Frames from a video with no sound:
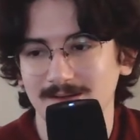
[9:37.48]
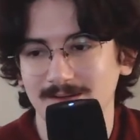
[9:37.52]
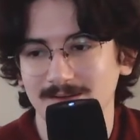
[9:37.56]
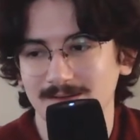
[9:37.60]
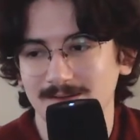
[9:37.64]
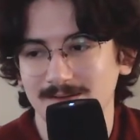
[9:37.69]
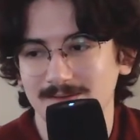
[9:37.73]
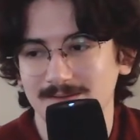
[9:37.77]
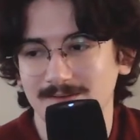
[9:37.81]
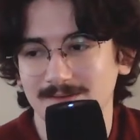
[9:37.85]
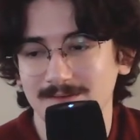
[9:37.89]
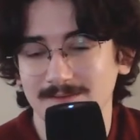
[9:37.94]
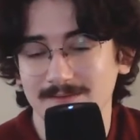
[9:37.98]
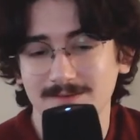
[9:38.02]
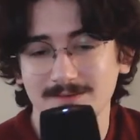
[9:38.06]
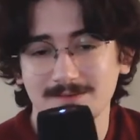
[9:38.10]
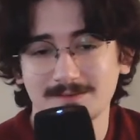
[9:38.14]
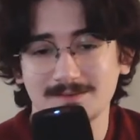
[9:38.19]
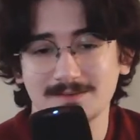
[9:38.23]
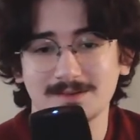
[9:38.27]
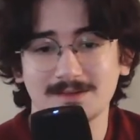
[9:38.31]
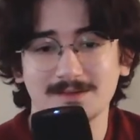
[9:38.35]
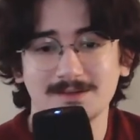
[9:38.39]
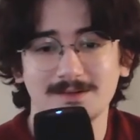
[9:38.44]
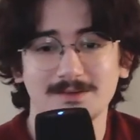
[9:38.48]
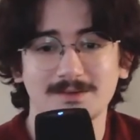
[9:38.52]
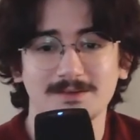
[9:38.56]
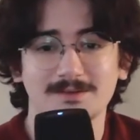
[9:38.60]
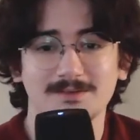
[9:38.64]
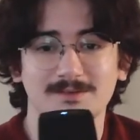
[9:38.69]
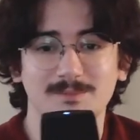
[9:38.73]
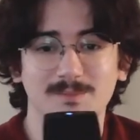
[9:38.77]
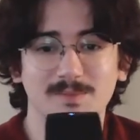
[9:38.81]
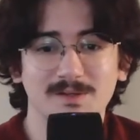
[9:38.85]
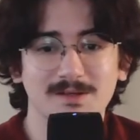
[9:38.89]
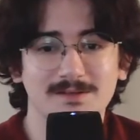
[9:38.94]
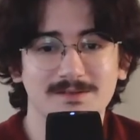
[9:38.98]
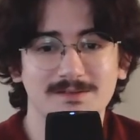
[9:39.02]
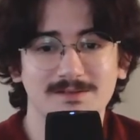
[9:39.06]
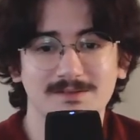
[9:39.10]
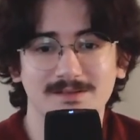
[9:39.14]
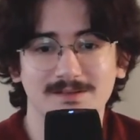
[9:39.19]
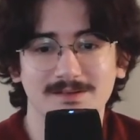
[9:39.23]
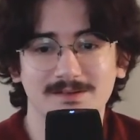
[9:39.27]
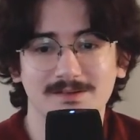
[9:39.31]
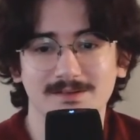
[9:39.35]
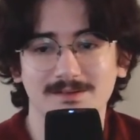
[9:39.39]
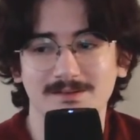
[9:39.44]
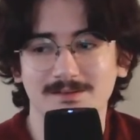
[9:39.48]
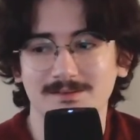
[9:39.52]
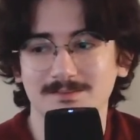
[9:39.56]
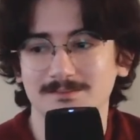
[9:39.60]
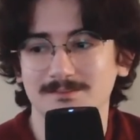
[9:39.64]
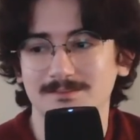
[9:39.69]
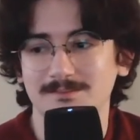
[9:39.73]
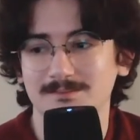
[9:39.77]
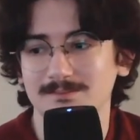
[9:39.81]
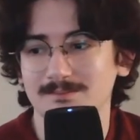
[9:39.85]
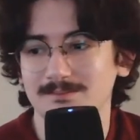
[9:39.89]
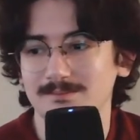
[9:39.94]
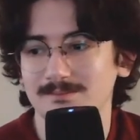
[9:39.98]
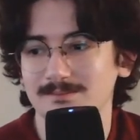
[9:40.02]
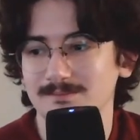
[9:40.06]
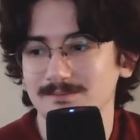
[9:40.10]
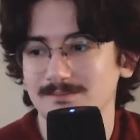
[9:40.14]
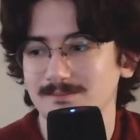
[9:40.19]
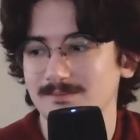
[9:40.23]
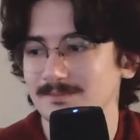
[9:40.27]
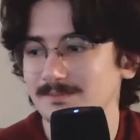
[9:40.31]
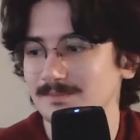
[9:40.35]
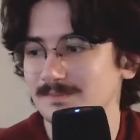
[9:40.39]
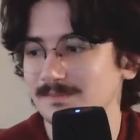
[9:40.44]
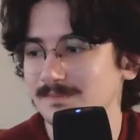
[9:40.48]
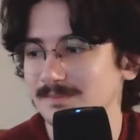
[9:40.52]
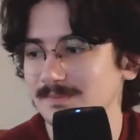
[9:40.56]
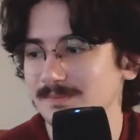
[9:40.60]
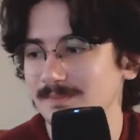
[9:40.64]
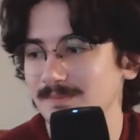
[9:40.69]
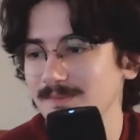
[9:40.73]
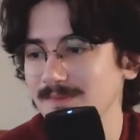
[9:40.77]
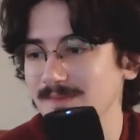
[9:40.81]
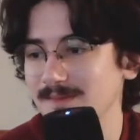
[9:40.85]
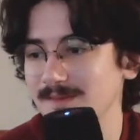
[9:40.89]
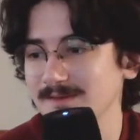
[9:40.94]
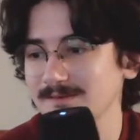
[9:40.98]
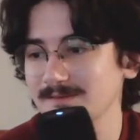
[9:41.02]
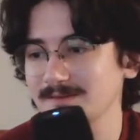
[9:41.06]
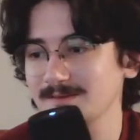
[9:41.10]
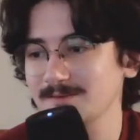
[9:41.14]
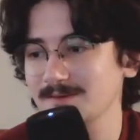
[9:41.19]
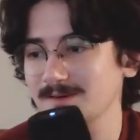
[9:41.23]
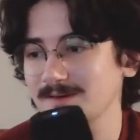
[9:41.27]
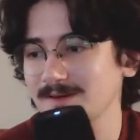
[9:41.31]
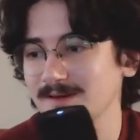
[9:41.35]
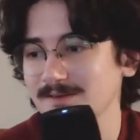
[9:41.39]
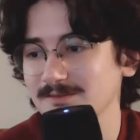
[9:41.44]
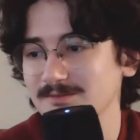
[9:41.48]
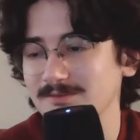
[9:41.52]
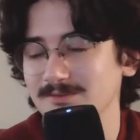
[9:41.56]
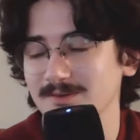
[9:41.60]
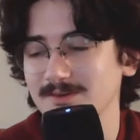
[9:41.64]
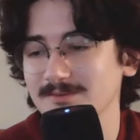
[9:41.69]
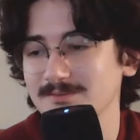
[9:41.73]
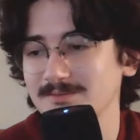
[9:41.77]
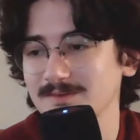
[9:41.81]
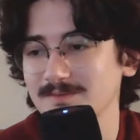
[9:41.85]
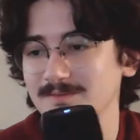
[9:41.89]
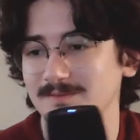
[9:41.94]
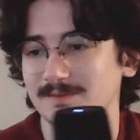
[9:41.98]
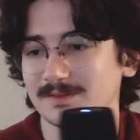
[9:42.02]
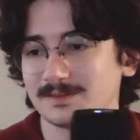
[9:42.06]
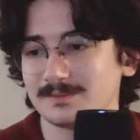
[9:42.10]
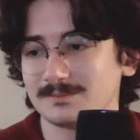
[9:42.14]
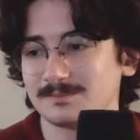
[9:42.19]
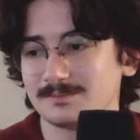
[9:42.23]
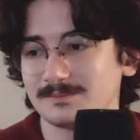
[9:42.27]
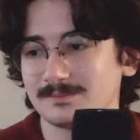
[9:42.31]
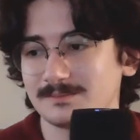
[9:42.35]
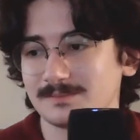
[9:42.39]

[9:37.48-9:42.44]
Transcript: So if you just need a USB extender, this thing right now is $12.50.